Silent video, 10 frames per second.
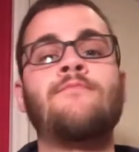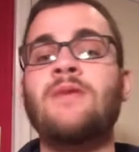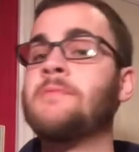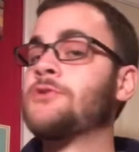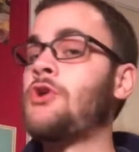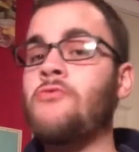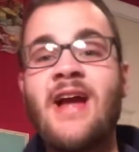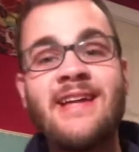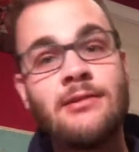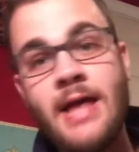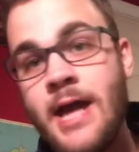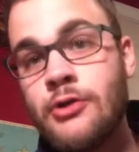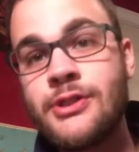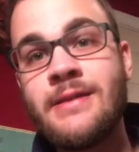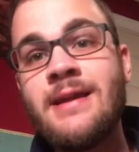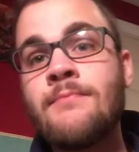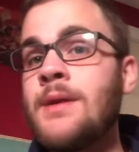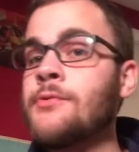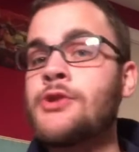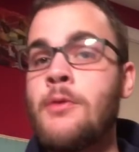People start writing letters to them.
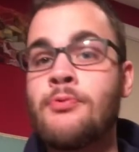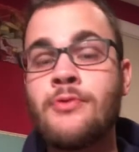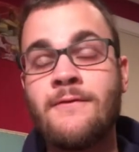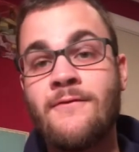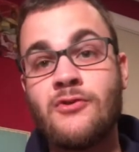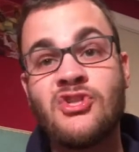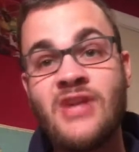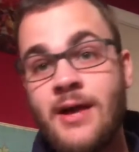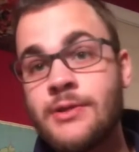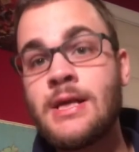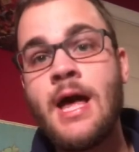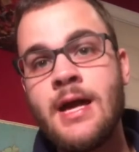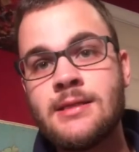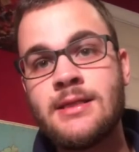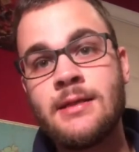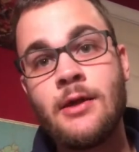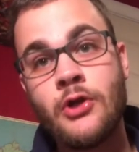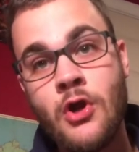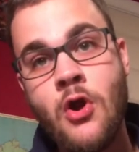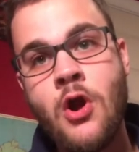People start putting for sale signs in their
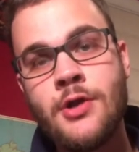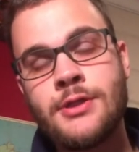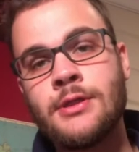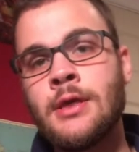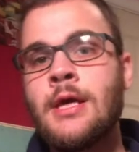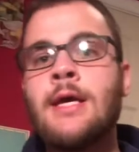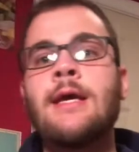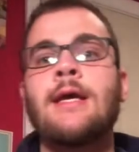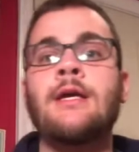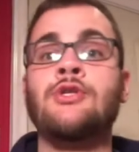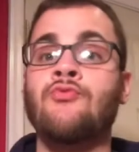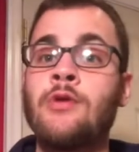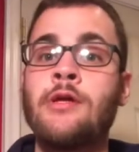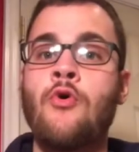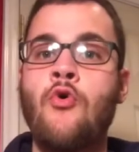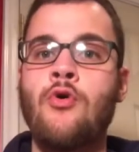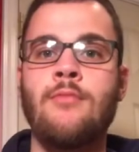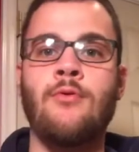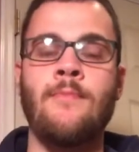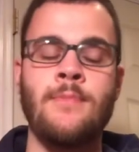yards. It's really
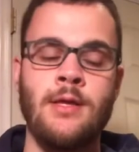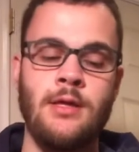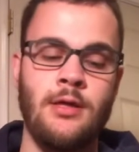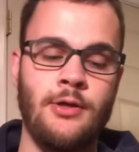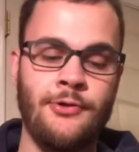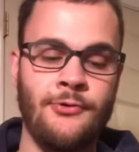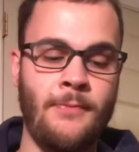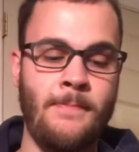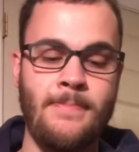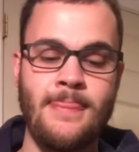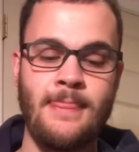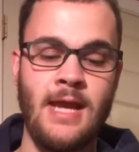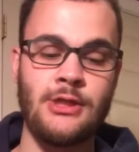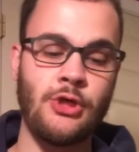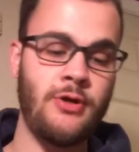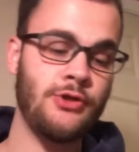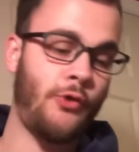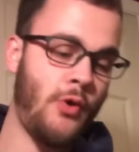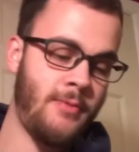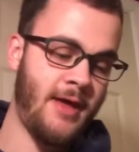horrible. And so here's a
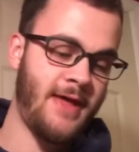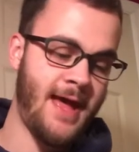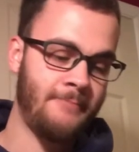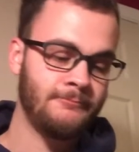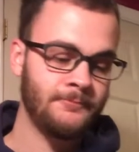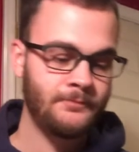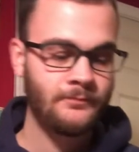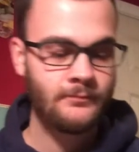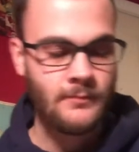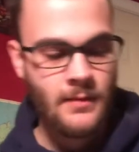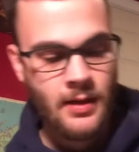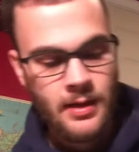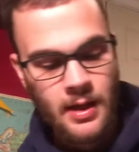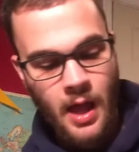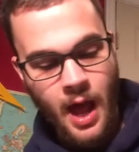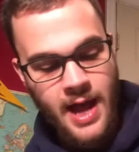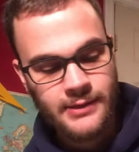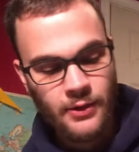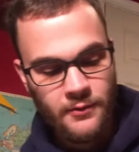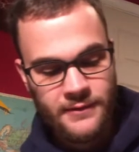quote about that. I
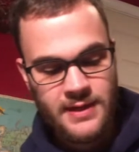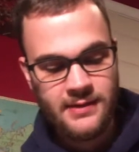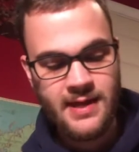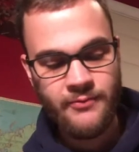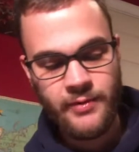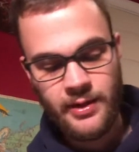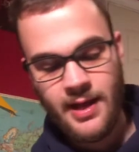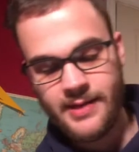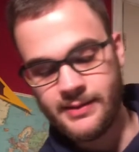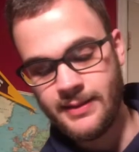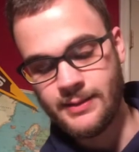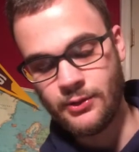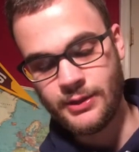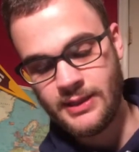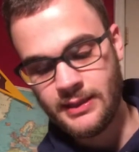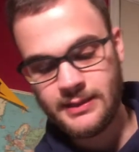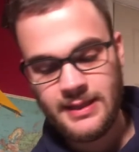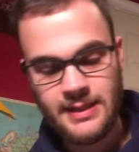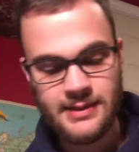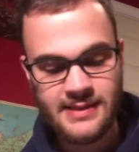don't think they realize these are
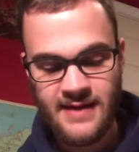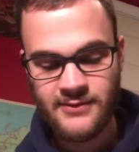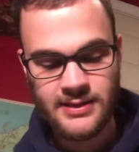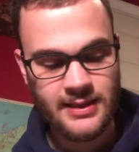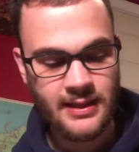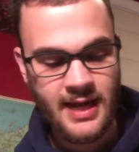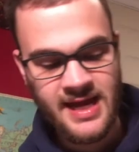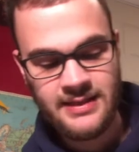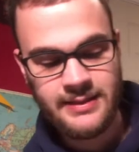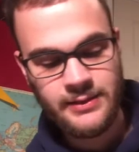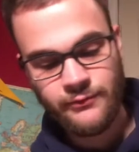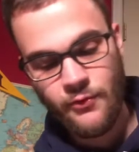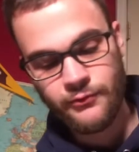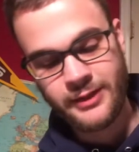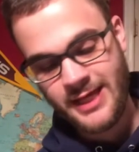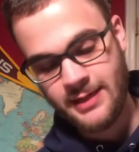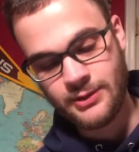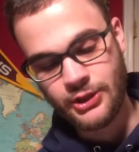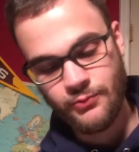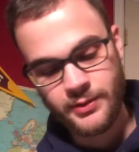16, 17, 18-year-old
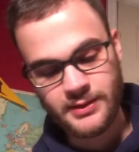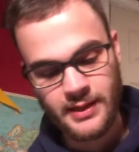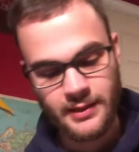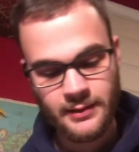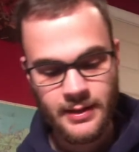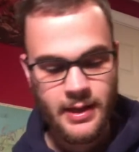kids, she once said.